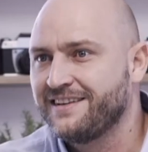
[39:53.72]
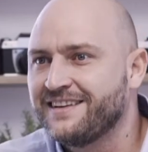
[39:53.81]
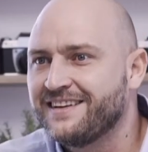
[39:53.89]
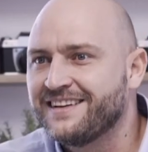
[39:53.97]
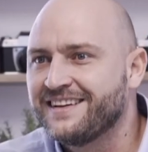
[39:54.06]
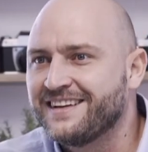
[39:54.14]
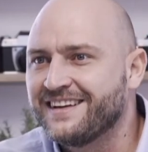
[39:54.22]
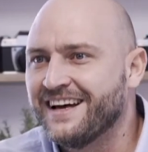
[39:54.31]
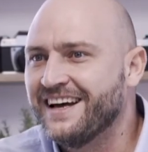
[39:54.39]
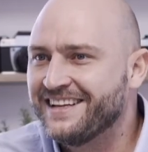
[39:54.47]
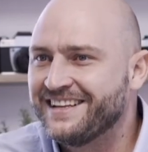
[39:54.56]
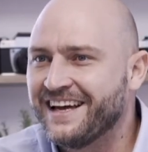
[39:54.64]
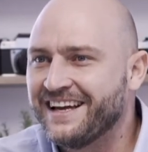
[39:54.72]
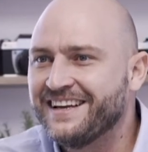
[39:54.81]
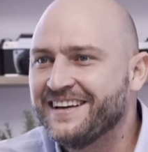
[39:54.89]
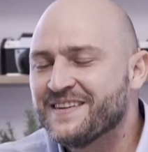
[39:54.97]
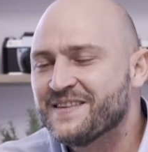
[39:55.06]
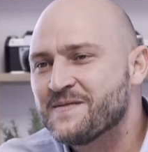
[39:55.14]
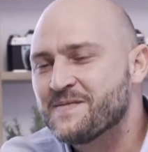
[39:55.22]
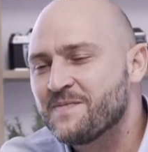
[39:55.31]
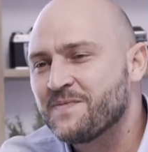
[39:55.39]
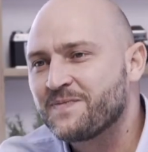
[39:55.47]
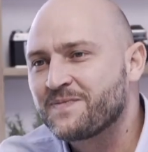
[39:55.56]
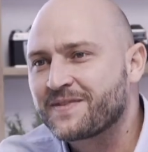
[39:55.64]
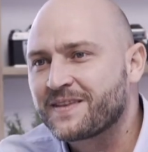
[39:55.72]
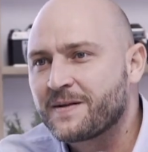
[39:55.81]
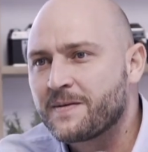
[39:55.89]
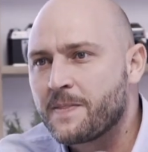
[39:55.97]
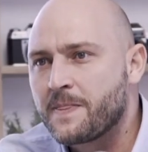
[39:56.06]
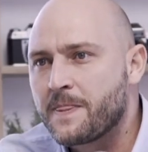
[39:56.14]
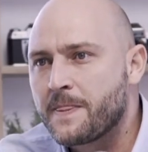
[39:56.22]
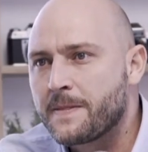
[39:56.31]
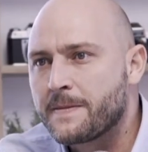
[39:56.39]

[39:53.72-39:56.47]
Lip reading: I try not to do any scrolling during the